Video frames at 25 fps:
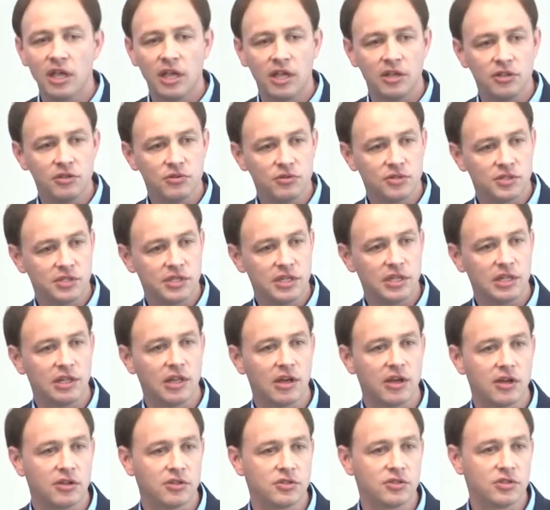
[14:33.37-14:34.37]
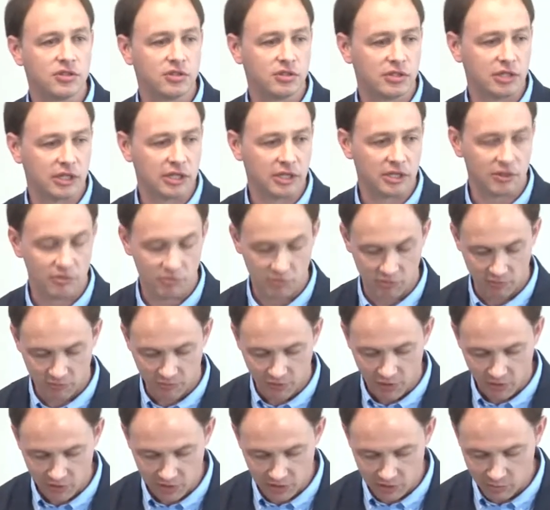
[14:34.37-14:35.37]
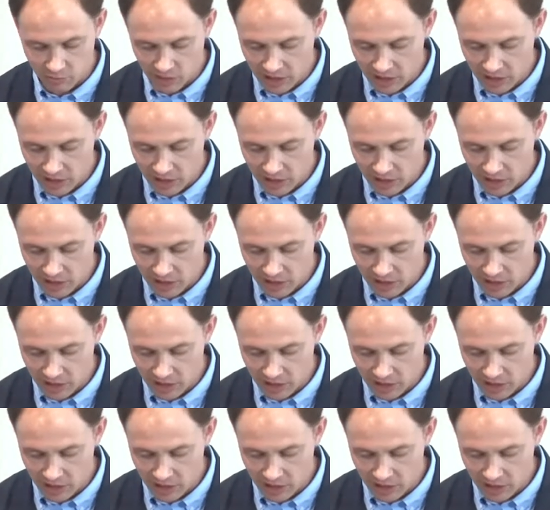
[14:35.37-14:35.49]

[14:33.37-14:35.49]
and you see large uh, forests